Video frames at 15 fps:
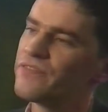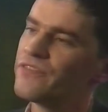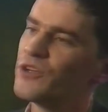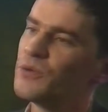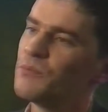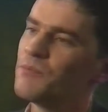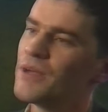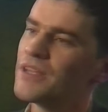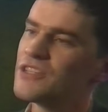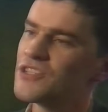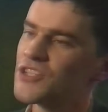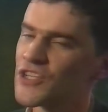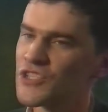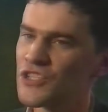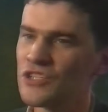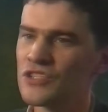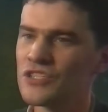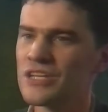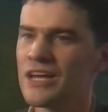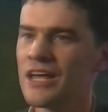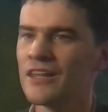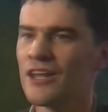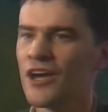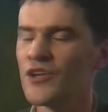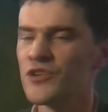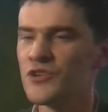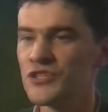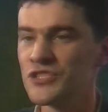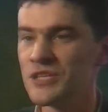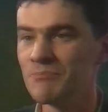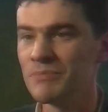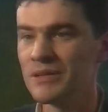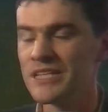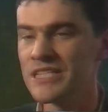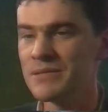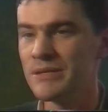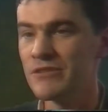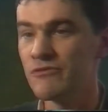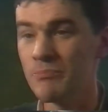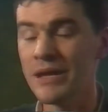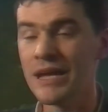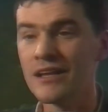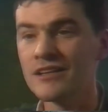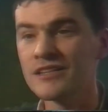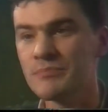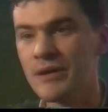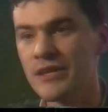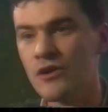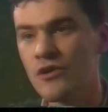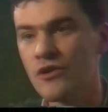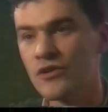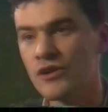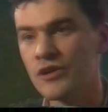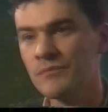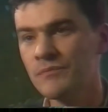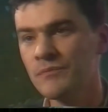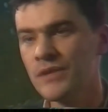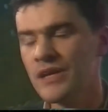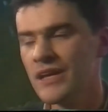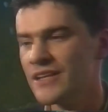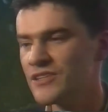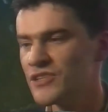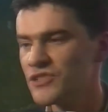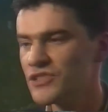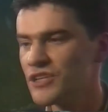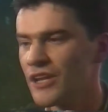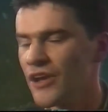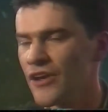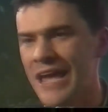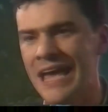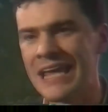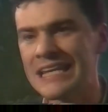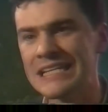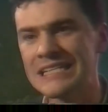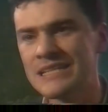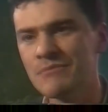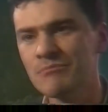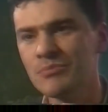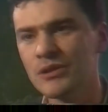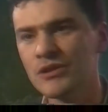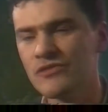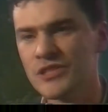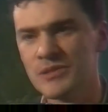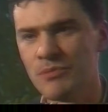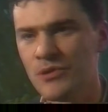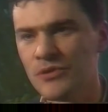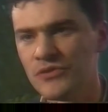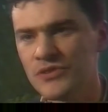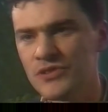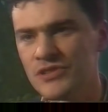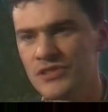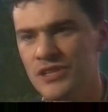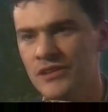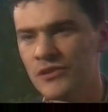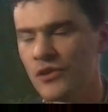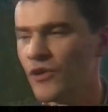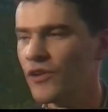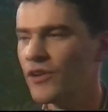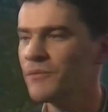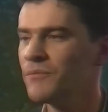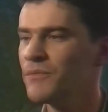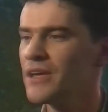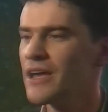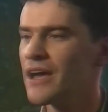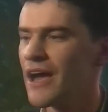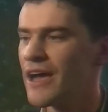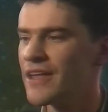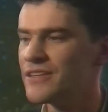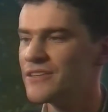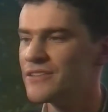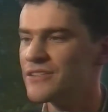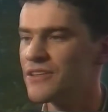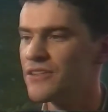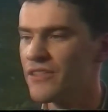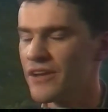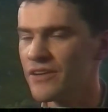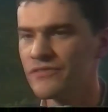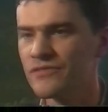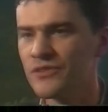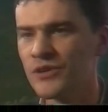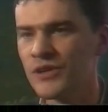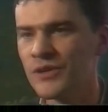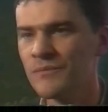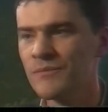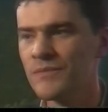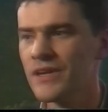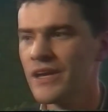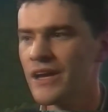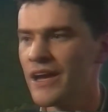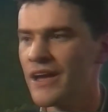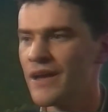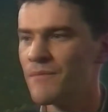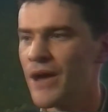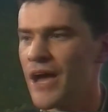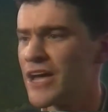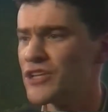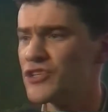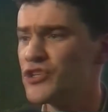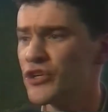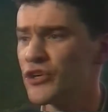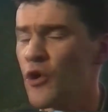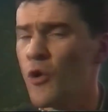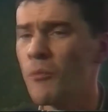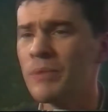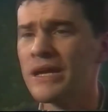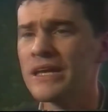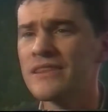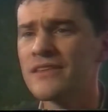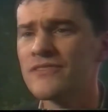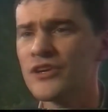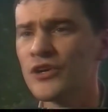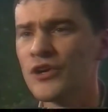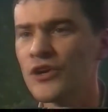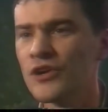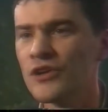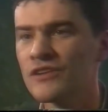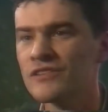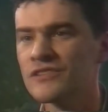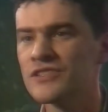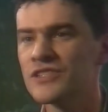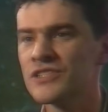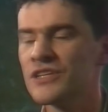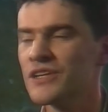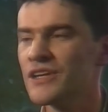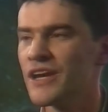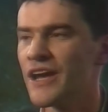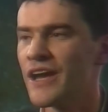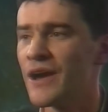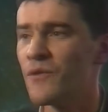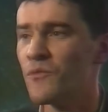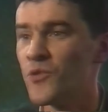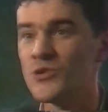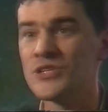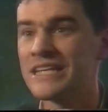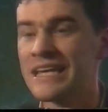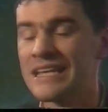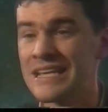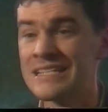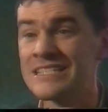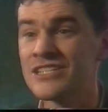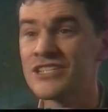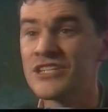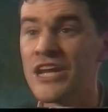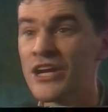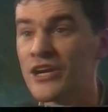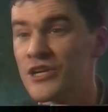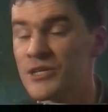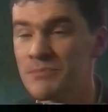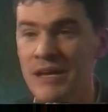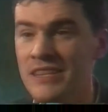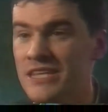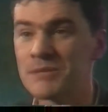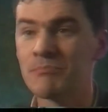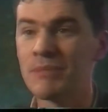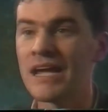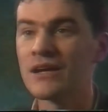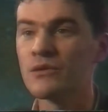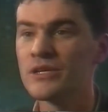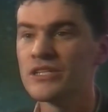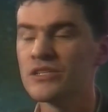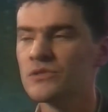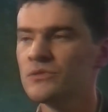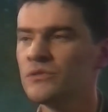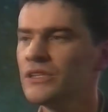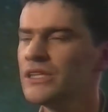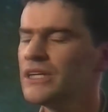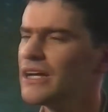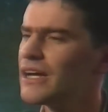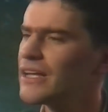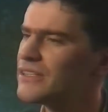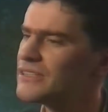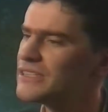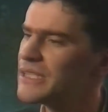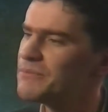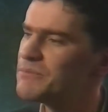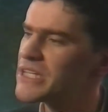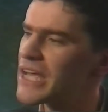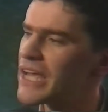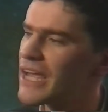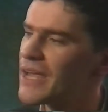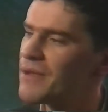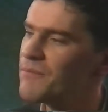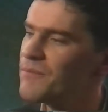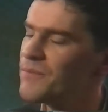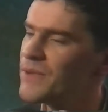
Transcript: film doesn't allow you simply to be repelled by the horror. It doesn't allow any simple response at all, and therefore, as you're hoping that the girls won't get ensnared by this black widow, at the same time,